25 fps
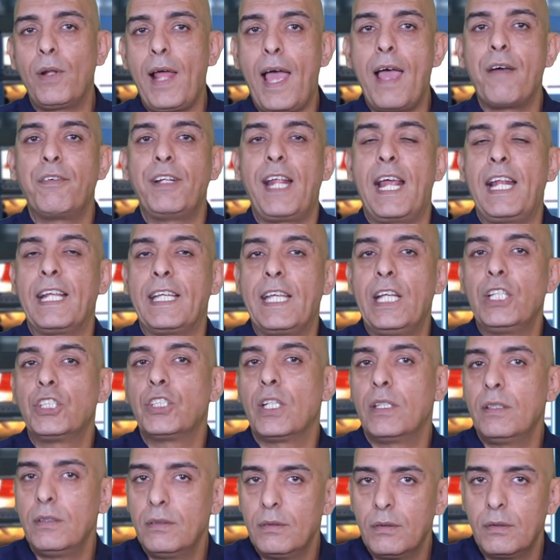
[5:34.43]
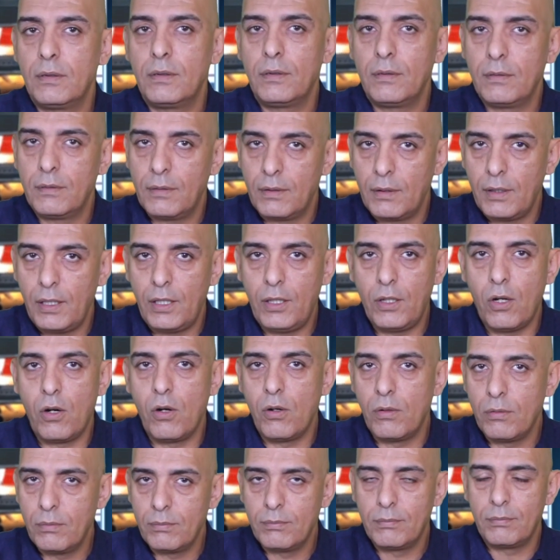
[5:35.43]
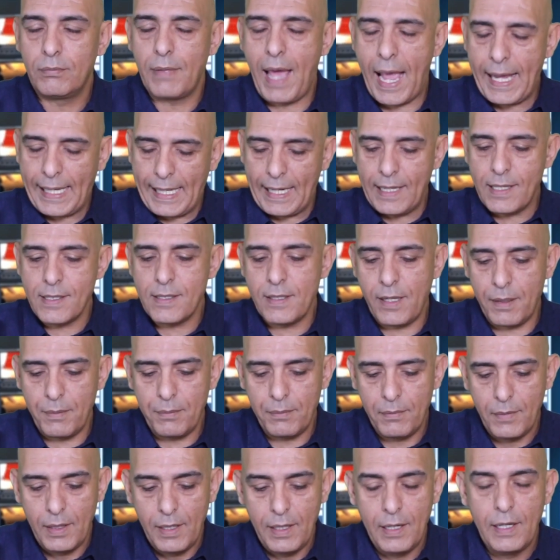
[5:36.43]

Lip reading: have an allegation, you know, against them,